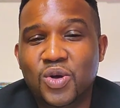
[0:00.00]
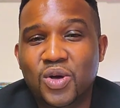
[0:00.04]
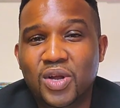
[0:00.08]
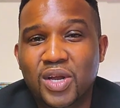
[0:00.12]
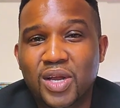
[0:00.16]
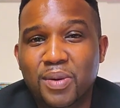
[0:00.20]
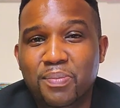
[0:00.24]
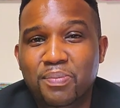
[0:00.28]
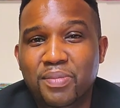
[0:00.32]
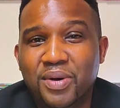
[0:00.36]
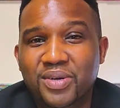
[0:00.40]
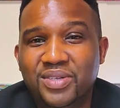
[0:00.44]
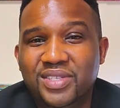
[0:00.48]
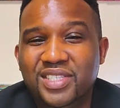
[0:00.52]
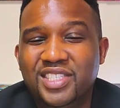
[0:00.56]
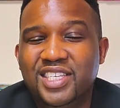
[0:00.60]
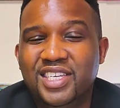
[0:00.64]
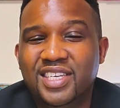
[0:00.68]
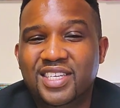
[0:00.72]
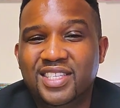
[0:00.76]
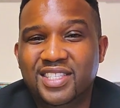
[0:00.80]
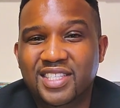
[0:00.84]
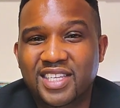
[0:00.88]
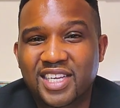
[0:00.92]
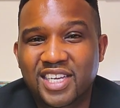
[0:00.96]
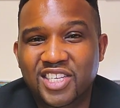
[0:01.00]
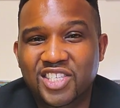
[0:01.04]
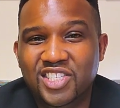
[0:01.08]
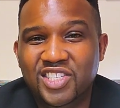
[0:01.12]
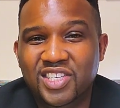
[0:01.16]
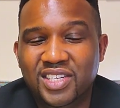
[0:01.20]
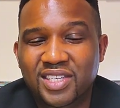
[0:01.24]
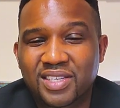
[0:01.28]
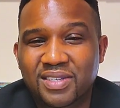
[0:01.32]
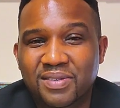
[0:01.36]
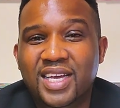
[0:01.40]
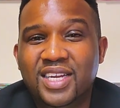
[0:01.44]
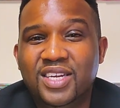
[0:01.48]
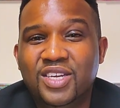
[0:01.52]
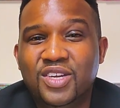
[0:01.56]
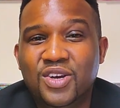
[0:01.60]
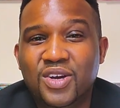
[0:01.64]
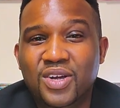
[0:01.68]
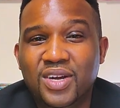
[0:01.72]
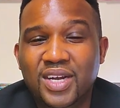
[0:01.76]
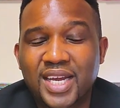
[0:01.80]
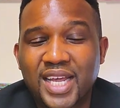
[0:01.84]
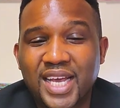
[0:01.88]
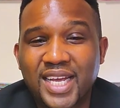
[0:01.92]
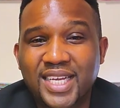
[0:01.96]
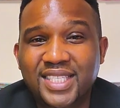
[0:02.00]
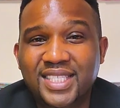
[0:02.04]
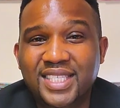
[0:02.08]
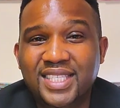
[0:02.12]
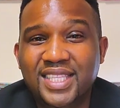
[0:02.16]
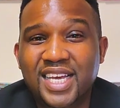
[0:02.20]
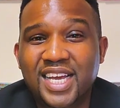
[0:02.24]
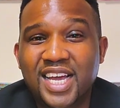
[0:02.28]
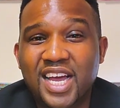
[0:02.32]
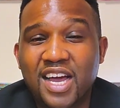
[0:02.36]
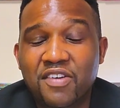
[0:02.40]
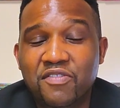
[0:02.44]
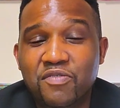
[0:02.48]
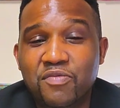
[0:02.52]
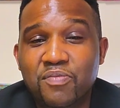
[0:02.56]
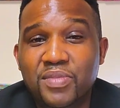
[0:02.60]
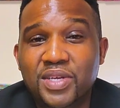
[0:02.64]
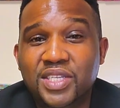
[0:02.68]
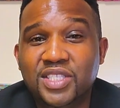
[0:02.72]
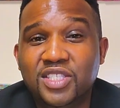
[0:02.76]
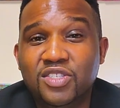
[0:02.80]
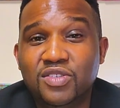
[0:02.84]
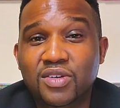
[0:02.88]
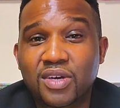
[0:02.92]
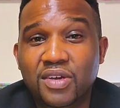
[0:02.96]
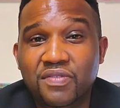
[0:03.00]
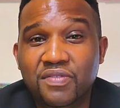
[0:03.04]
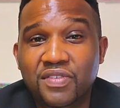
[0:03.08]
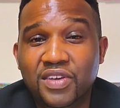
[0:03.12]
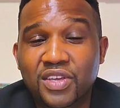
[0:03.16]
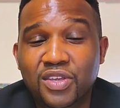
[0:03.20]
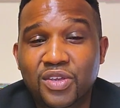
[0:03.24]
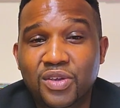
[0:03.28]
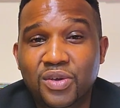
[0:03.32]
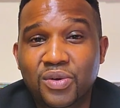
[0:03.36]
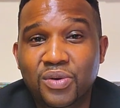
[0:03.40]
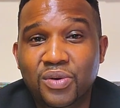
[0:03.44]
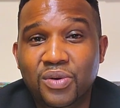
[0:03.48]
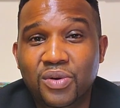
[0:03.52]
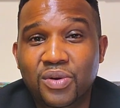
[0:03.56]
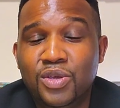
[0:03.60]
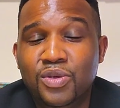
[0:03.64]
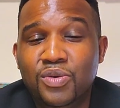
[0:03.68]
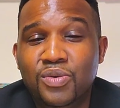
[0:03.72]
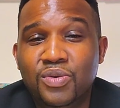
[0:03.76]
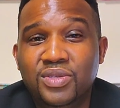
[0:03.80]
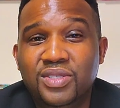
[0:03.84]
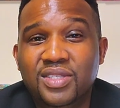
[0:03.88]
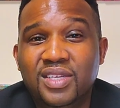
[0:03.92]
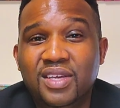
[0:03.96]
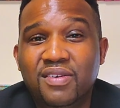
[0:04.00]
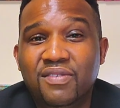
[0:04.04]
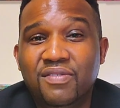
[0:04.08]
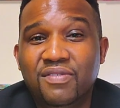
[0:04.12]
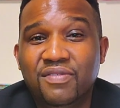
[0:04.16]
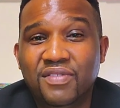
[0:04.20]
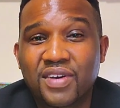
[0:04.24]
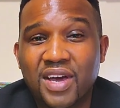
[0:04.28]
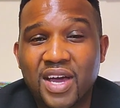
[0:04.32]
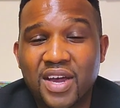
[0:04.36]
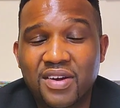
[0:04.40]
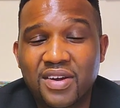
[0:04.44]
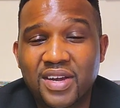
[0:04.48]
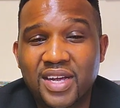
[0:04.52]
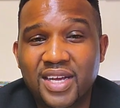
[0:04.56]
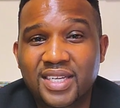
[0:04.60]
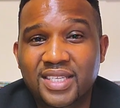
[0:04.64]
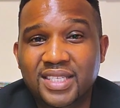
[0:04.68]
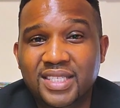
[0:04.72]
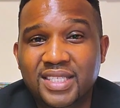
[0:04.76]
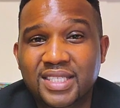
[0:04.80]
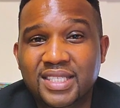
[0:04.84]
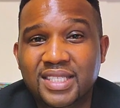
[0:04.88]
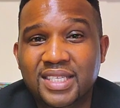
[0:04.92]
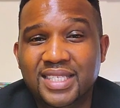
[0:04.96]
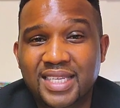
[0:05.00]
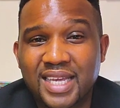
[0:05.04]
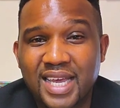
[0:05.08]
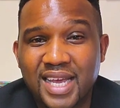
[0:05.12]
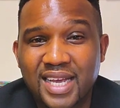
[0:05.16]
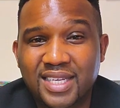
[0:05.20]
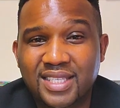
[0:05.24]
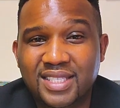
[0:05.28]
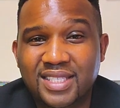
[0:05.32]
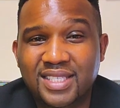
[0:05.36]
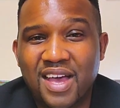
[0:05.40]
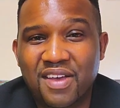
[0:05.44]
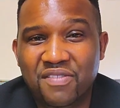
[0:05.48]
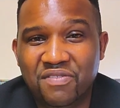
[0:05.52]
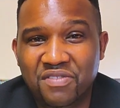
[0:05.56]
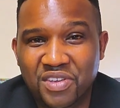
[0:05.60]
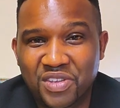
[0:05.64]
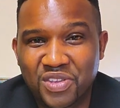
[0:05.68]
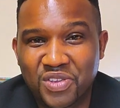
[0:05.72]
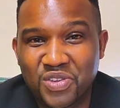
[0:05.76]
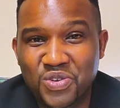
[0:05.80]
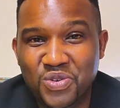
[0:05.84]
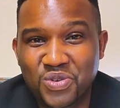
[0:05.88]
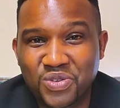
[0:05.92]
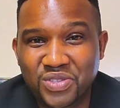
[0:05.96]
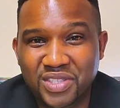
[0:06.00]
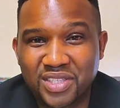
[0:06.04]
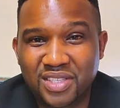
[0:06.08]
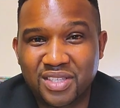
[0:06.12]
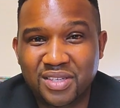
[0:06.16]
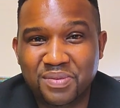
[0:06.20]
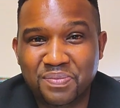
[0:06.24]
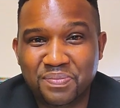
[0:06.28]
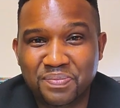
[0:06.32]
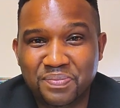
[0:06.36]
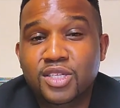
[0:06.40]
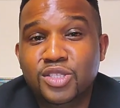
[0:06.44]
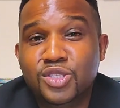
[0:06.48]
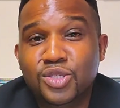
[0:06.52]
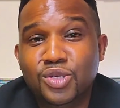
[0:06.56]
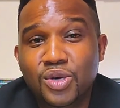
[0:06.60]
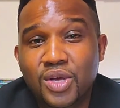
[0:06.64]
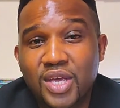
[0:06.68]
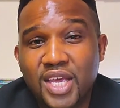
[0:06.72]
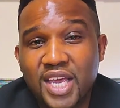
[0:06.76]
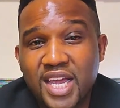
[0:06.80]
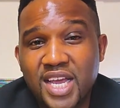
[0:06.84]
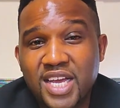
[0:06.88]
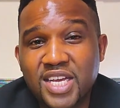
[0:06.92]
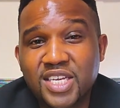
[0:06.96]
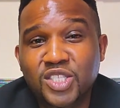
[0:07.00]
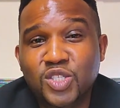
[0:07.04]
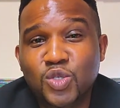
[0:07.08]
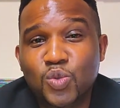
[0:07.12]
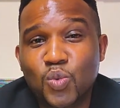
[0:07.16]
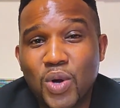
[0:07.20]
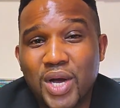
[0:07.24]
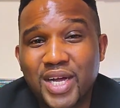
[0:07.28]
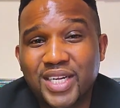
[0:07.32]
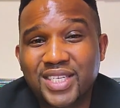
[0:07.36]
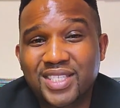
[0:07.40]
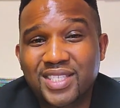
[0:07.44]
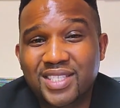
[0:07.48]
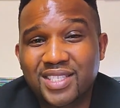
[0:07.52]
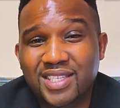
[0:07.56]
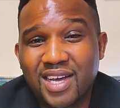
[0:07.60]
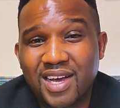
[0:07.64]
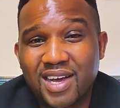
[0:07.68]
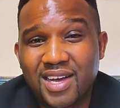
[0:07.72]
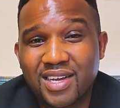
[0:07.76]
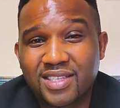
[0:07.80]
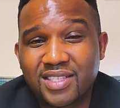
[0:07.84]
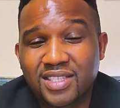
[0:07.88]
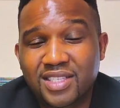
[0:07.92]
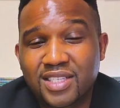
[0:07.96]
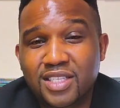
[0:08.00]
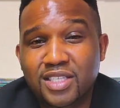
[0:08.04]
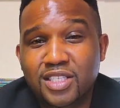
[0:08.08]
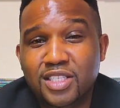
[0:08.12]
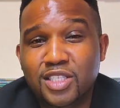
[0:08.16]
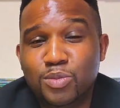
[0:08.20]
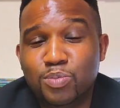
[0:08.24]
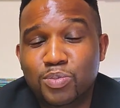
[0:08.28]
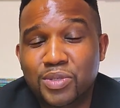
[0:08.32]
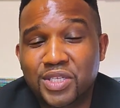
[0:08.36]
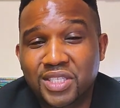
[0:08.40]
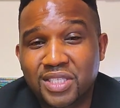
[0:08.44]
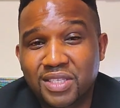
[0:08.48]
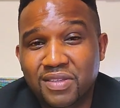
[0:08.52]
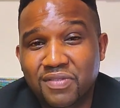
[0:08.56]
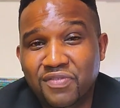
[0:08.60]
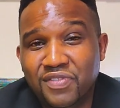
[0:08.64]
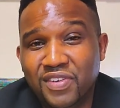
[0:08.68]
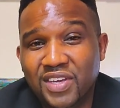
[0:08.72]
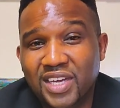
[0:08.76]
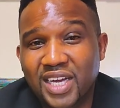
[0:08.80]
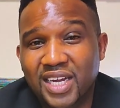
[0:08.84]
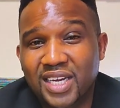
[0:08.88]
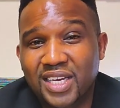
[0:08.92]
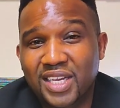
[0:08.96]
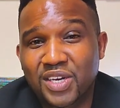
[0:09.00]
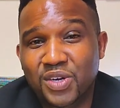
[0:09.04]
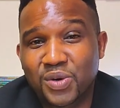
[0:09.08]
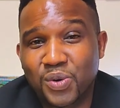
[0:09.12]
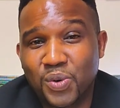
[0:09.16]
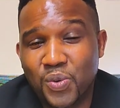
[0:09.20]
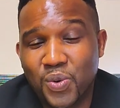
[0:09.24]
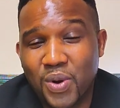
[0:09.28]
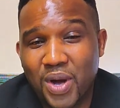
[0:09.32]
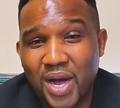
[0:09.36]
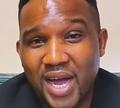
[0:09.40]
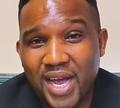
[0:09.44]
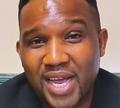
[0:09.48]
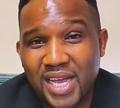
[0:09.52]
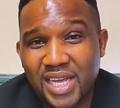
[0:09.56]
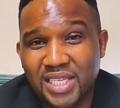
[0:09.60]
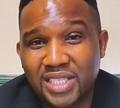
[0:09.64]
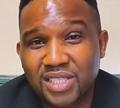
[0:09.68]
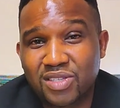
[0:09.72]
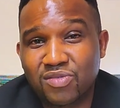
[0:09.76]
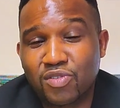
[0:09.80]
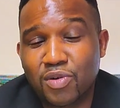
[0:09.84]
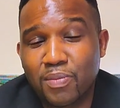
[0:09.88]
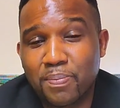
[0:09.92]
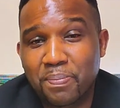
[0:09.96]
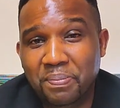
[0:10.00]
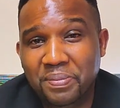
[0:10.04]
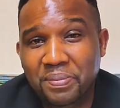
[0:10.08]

all about taxation. It collects the government's revenue using various tax avenues. So here's what SARS specifically requires from